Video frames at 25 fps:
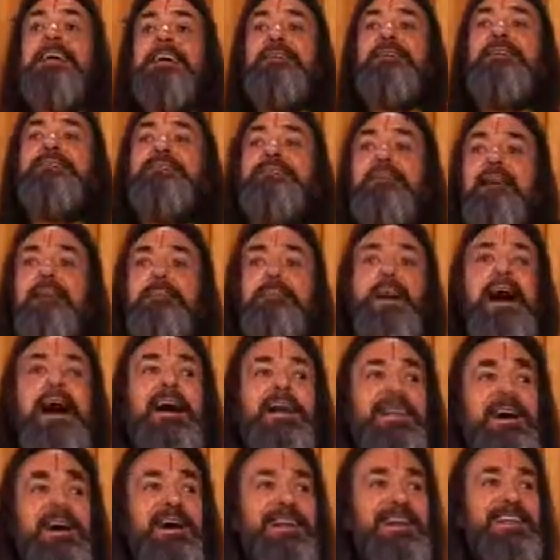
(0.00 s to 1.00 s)
give
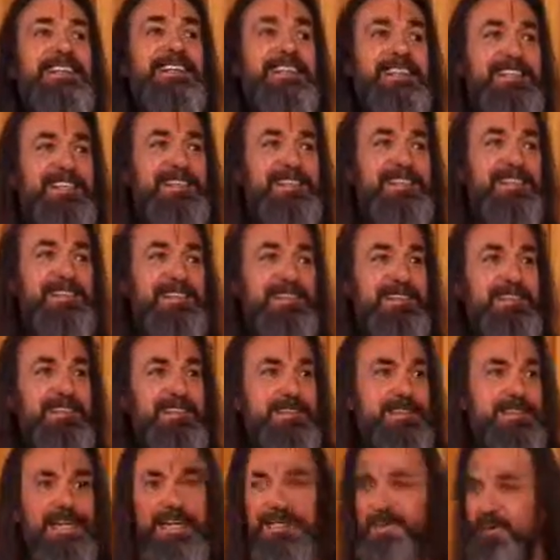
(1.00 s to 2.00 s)
about our
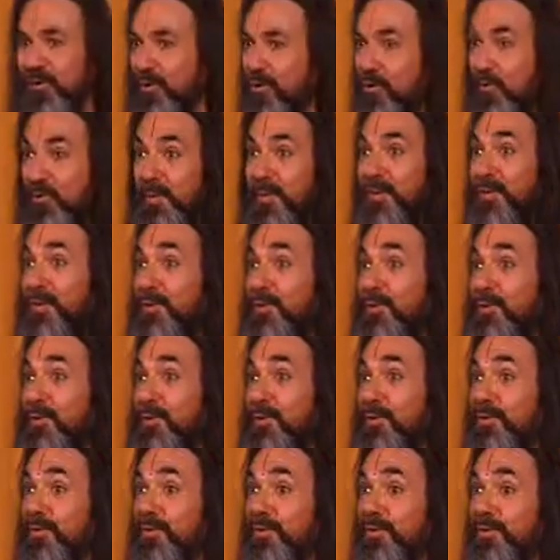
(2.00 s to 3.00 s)
existence. That's all we
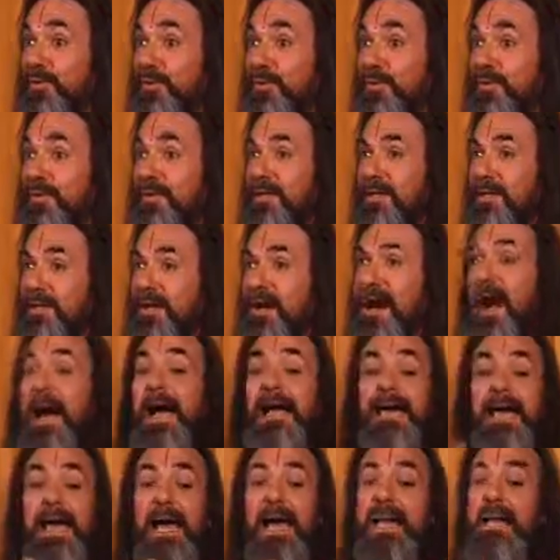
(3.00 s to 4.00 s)
know.
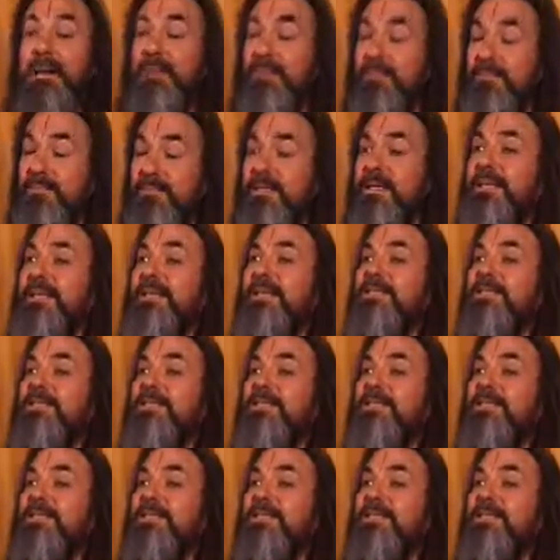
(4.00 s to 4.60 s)
I came